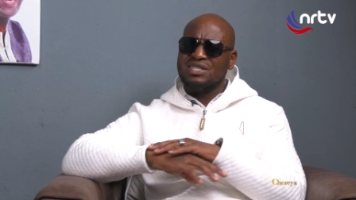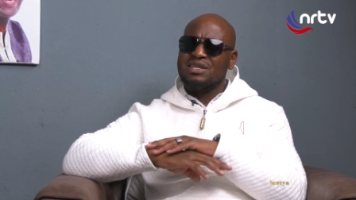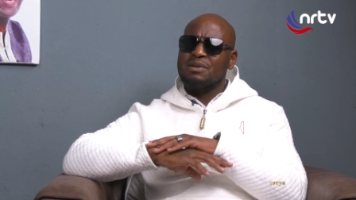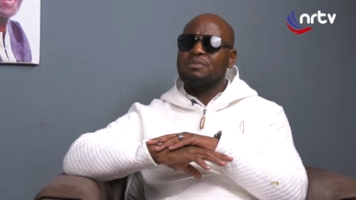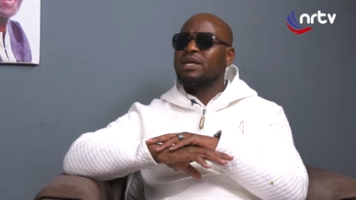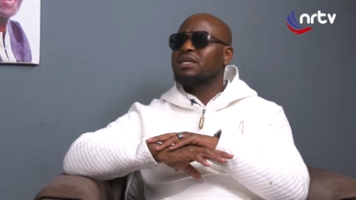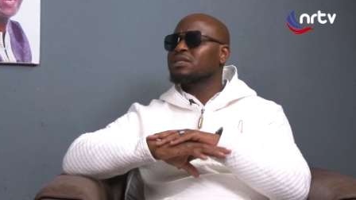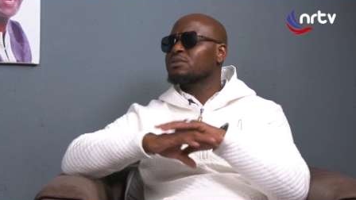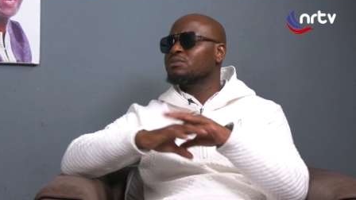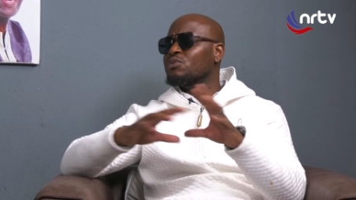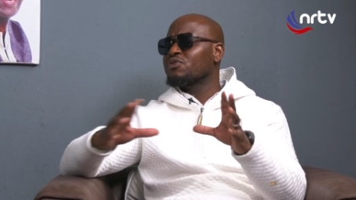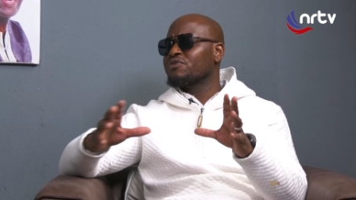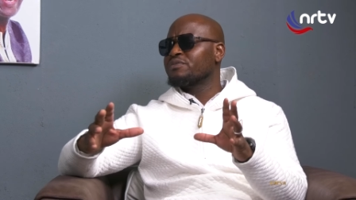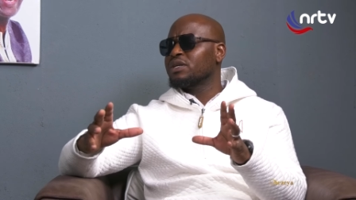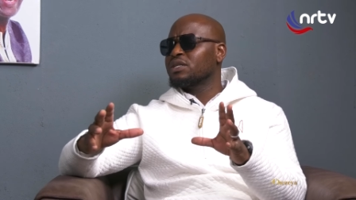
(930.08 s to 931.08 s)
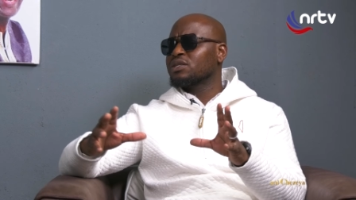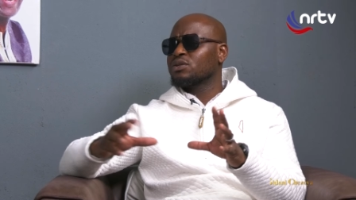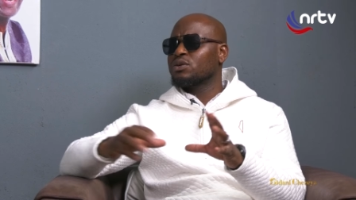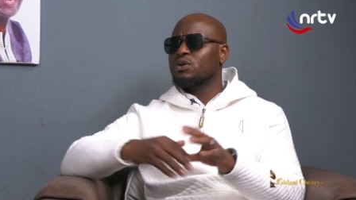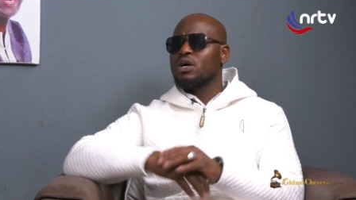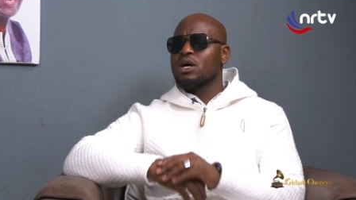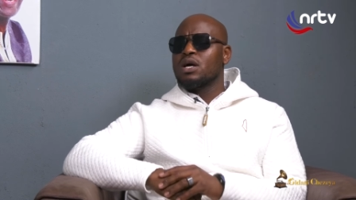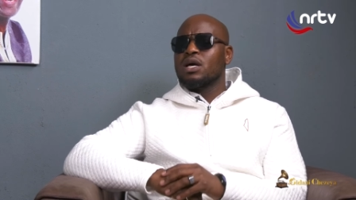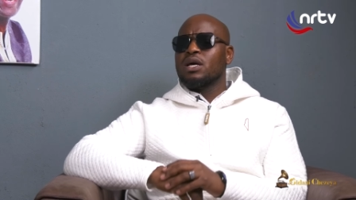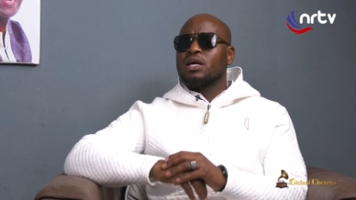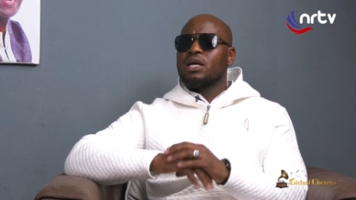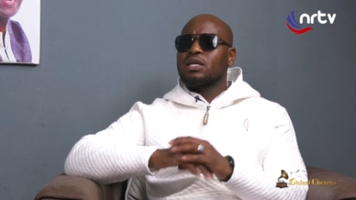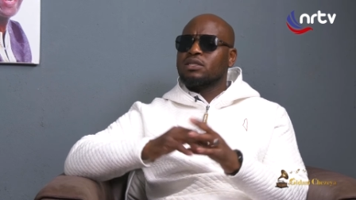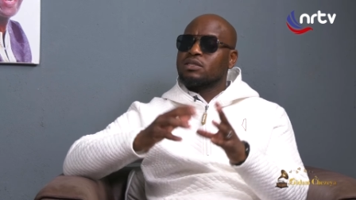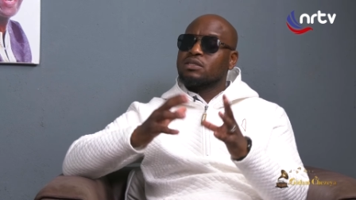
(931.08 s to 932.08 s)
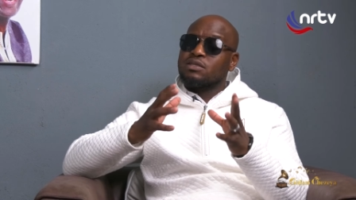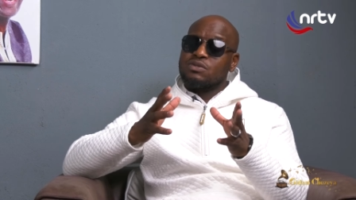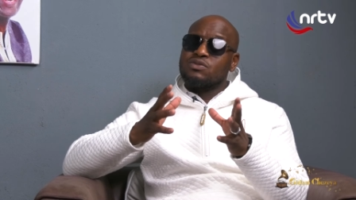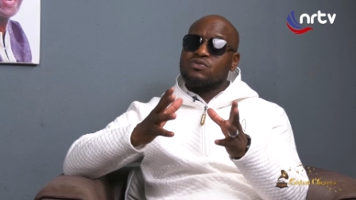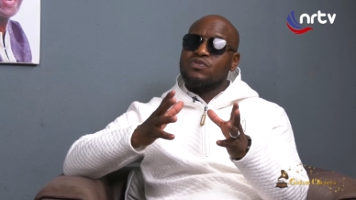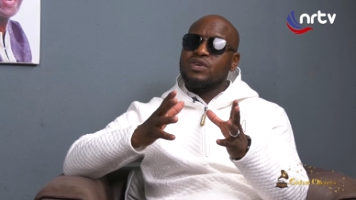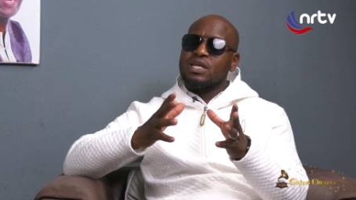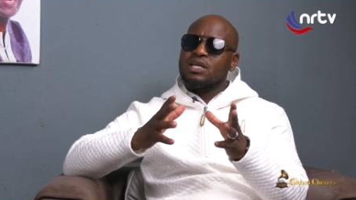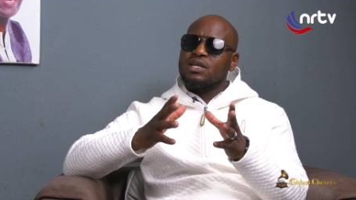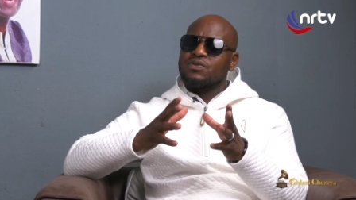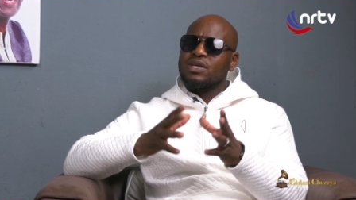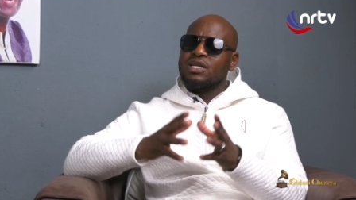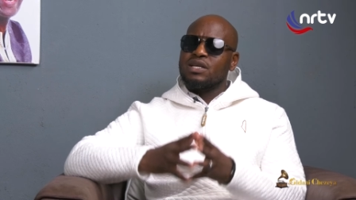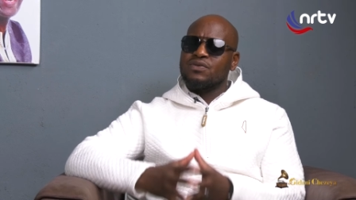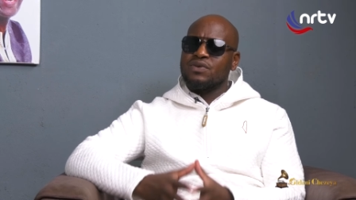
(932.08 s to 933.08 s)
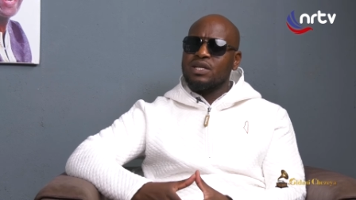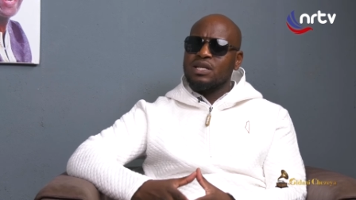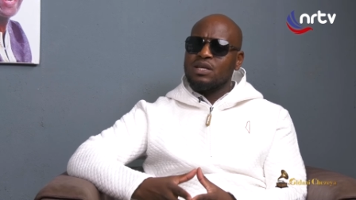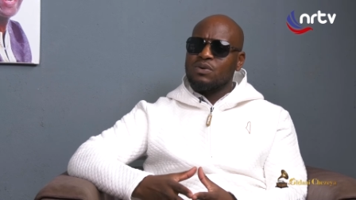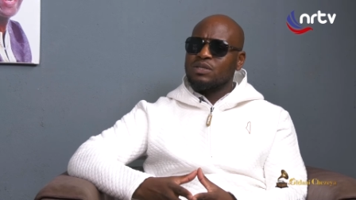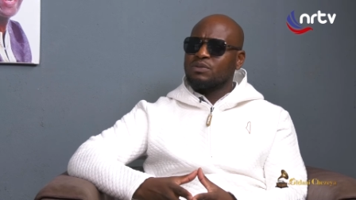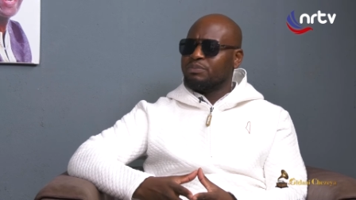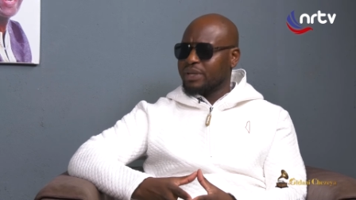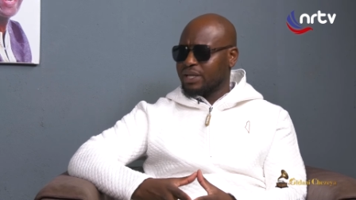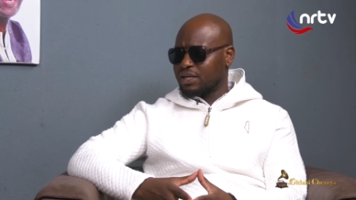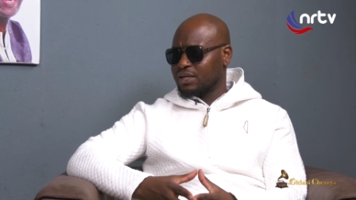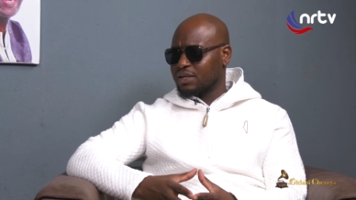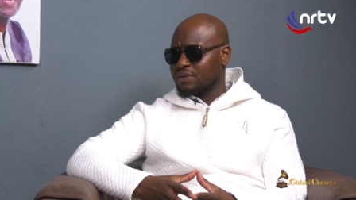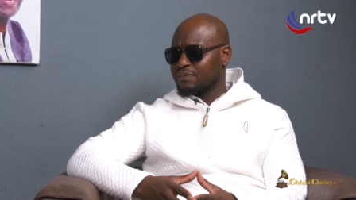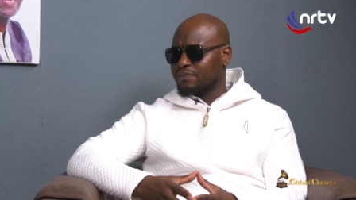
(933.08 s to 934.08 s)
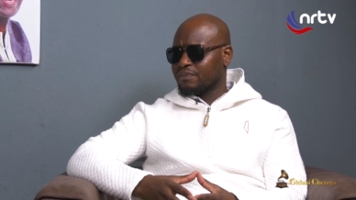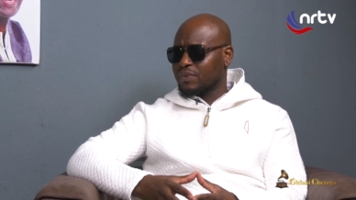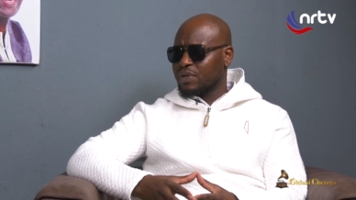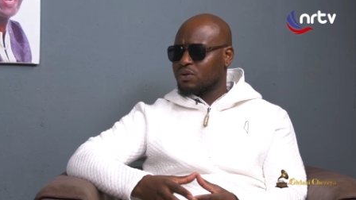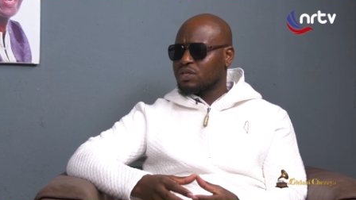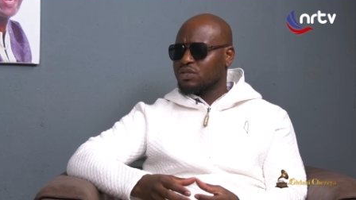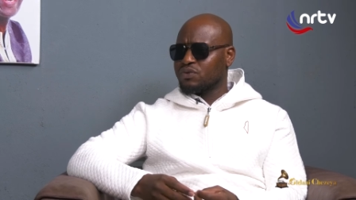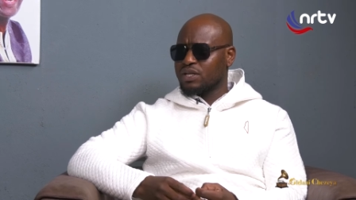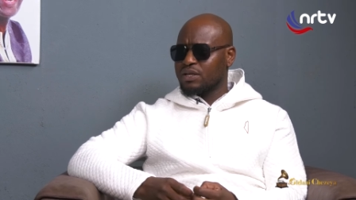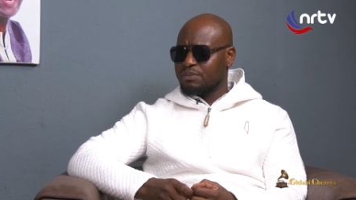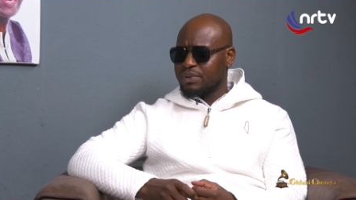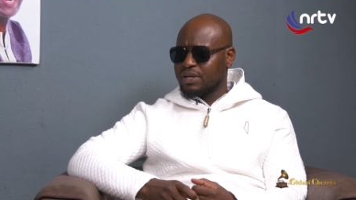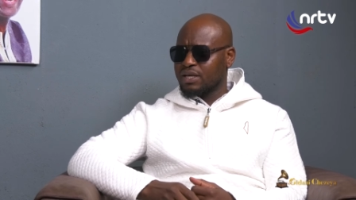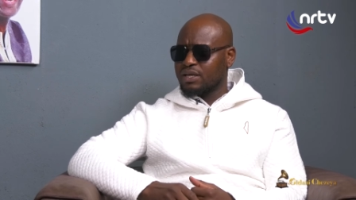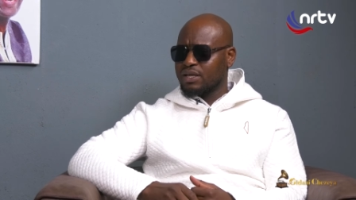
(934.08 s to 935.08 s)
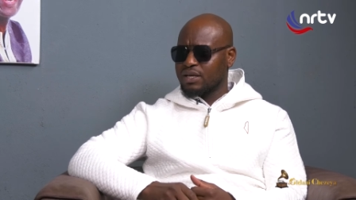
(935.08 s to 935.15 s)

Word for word: just an amazing movement. So it really, really, really was big. It was really big,